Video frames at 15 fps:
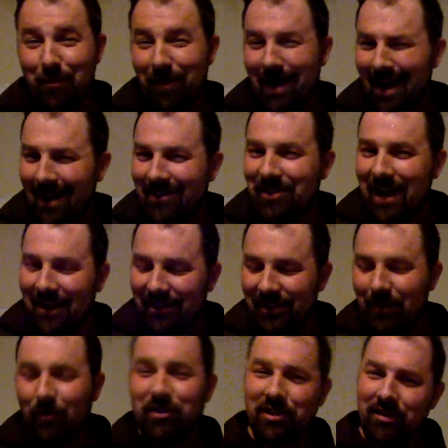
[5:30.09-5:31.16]
and she
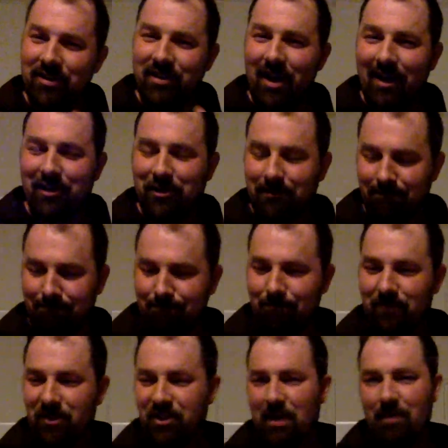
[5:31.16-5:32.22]
actually, we're still in touch.
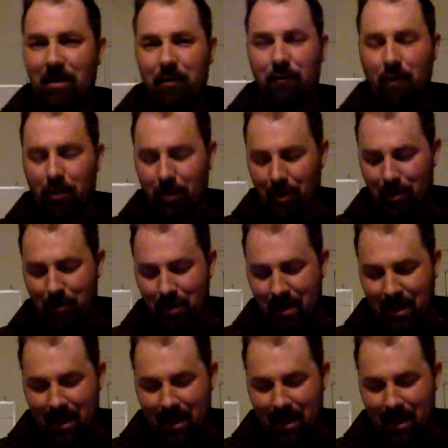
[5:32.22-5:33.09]
She sent me a photo